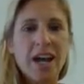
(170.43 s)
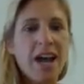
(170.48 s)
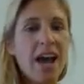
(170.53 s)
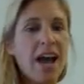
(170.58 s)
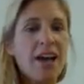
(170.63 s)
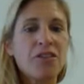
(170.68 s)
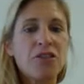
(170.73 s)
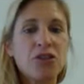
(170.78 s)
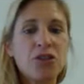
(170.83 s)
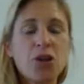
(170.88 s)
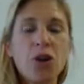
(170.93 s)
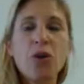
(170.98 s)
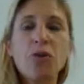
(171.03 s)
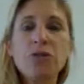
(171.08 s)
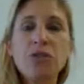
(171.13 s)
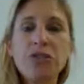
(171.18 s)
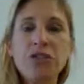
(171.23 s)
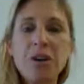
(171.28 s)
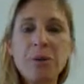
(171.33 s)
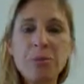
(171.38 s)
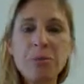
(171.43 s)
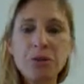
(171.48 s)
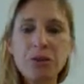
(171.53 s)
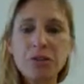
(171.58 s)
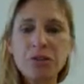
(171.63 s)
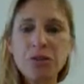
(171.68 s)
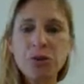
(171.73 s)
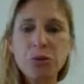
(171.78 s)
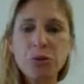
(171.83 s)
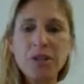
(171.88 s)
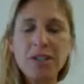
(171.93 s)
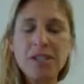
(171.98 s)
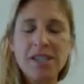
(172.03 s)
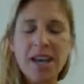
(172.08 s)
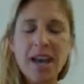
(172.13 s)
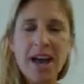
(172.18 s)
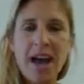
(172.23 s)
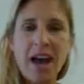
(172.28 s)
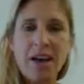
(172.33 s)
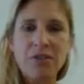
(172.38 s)
and the total number of toys
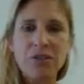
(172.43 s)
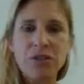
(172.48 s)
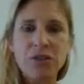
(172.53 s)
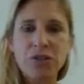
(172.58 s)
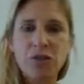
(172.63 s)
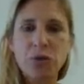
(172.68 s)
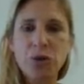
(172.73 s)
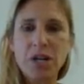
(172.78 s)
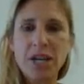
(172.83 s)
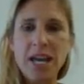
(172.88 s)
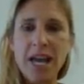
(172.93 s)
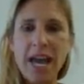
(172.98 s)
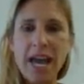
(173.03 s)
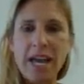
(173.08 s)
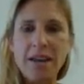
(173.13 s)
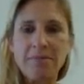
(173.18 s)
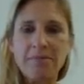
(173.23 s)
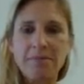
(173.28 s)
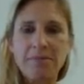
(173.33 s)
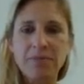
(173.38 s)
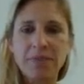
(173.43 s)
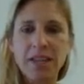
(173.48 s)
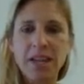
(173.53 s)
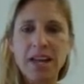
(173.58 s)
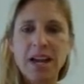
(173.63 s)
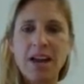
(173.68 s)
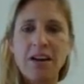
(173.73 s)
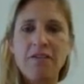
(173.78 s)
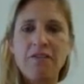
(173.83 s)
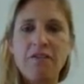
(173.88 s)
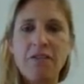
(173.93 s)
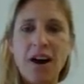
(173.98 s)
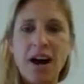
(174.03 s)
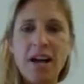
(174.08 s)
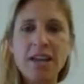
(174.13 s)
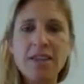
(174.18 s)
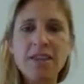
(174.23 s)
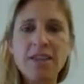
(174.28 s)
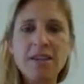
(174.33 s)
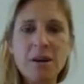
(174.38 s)
they have is 48,
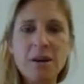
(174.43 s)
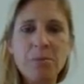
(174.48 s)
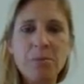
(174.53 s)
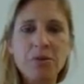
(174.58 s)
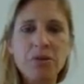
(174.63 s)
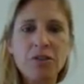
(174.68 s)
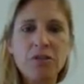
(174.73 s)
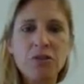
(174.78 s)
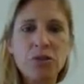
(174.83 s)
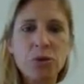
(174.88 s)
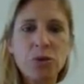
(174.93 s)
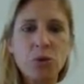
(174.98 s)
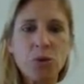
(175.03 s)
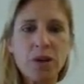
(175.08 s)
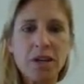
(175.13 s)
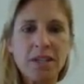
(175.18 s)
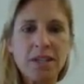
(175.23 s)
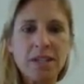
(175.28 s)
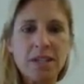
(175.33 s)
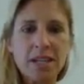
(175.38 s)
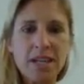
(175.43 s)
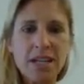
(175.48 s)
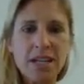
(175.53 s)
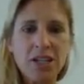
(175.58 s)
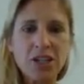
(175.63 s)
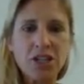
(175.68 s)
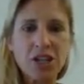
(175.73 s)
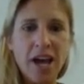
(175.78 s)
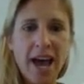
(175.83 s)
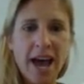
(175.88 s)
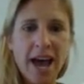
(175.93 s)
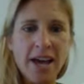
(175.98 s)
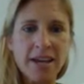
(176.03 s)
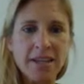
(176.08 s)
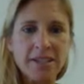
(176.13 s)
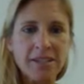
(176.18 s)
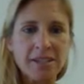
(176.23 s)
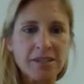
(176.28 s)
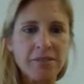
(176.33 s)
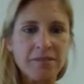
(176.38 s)
find the number of toys each
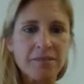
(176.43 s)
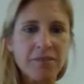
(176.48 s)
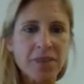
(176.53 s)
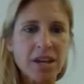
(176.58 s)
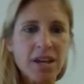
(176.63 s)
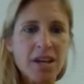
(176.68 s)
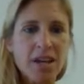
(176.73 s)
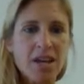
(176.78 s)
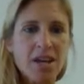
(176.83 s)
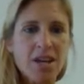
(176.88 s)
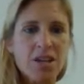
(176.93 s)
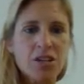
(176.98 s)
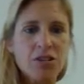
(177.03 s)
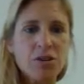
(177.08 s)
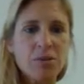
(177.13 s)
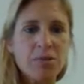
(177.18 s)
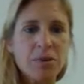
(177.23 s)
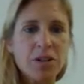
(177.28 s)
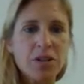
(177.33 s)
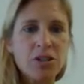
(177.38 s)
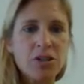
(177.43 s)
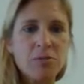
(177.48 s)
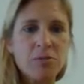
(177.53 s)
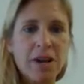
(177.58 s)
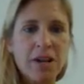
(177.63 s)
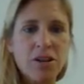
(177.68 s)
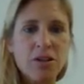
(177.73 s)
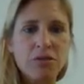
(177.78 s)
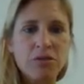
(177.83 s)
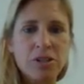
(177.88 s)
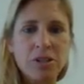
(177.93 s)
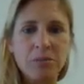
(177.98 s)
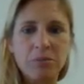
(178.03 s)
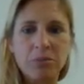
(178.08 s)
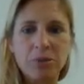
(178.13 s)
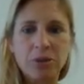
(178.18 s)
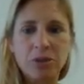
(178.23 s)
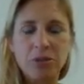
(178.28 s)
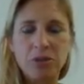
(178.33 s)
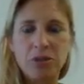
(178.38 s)
has. So I'm going to do my notes in
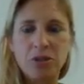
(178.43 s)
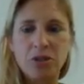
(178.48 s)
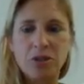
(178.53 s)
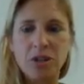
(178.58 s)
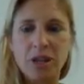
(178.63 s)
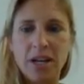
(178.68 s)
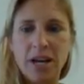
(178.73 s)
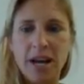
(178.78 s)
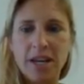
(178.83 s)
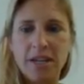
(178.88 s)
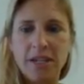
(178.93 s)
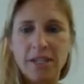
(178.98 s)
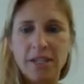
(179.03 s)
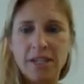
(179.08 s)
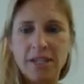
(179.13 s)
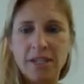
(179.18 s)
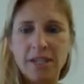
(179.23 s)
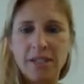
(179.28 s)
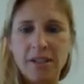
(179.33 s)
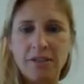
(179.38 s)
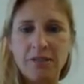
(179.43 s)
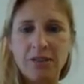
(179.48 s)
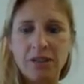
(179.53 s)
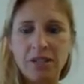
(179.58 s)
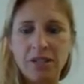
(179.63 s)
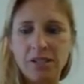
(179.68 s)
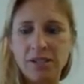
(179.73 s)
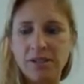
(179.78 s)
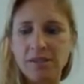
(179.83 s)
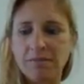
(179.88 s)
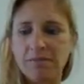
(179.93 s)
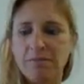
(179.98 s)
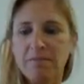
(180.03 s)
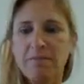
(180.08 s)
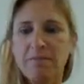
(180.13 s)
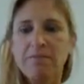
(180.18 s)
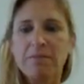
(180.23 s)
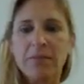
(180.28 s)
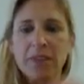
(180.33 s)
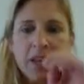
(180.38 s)
blue so you can kind of see the
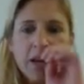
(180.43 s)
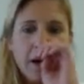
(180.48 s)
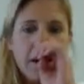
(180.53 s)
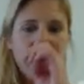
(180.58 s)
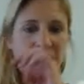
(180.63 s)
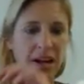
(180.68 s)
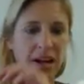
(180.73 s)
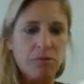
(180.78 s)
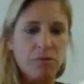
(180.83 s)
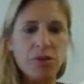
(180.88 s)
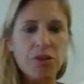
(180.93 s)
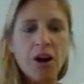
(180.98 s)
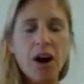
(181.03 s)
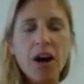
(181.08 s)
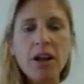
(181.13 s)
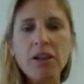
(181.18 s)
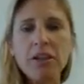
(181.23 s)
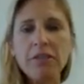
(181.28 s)
difference. Okay, with all